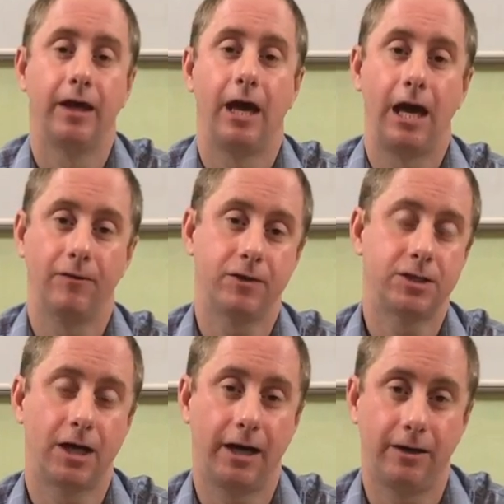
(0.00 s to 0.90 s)
Every
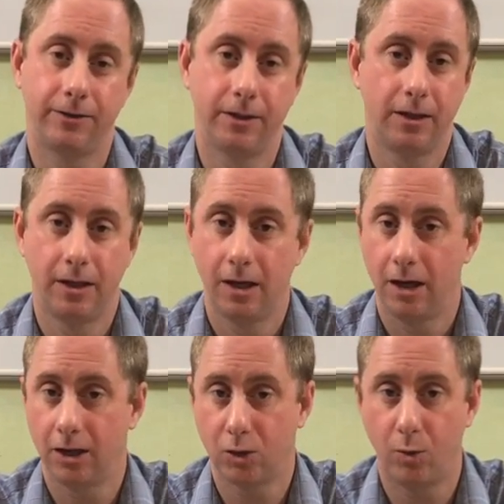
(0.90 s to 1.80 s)
child
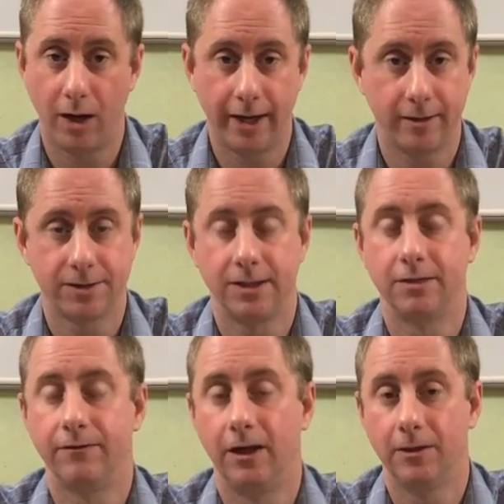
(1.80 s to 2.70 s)
acquires and
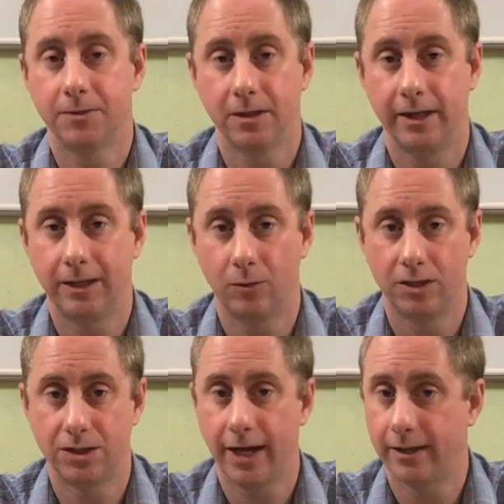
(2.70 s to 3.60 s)
develops
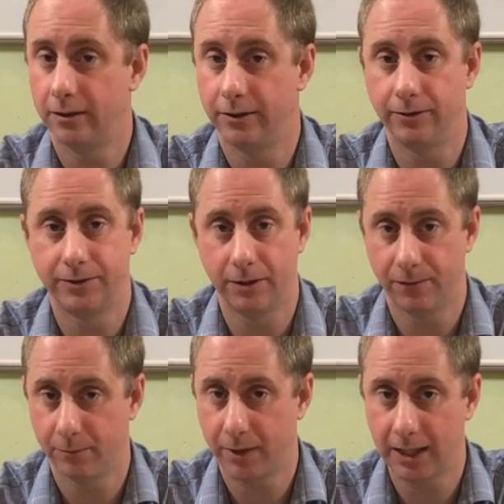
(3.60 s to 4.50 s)
language at a little
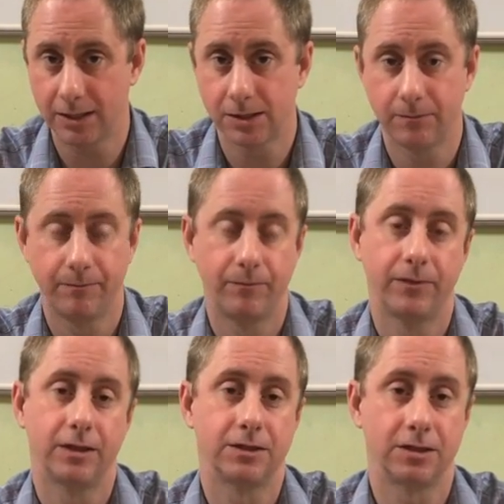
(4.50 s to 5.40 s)
different pace.
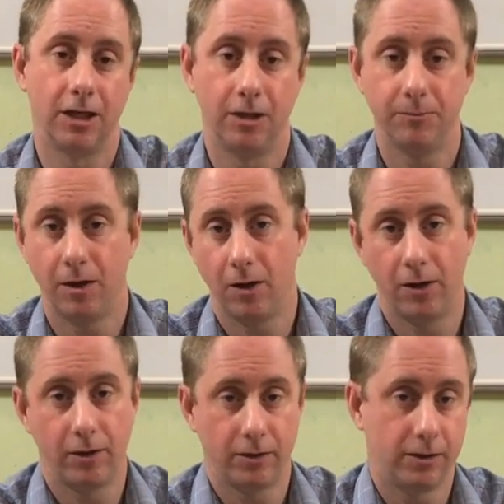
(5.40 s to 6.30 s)
Some
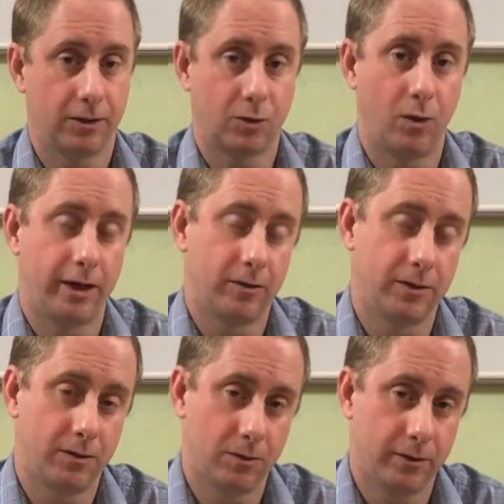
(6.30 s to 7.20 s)
acquire it
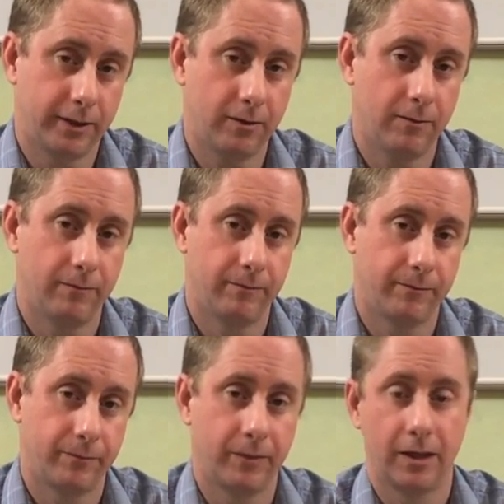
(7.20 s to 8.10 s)
earlier,
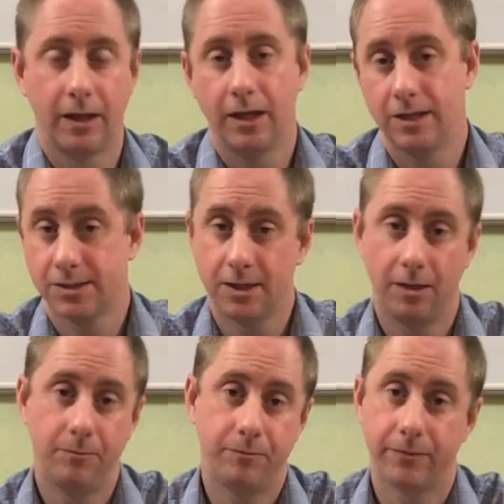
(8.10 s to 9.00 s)

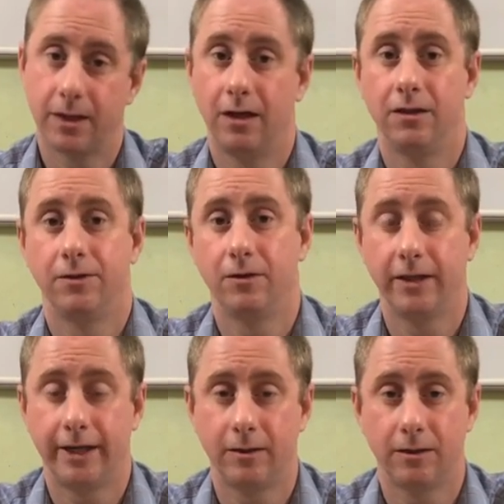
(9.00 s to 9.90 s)
some a little
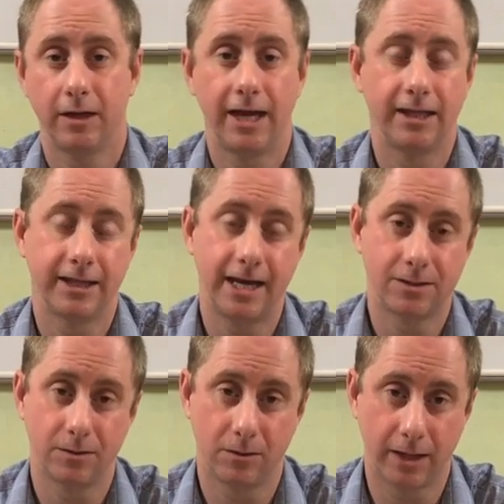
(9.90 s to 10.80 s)
later, and that's
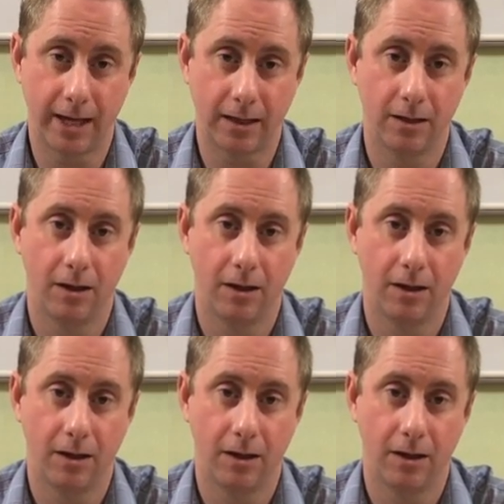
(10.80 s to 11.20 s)
okay.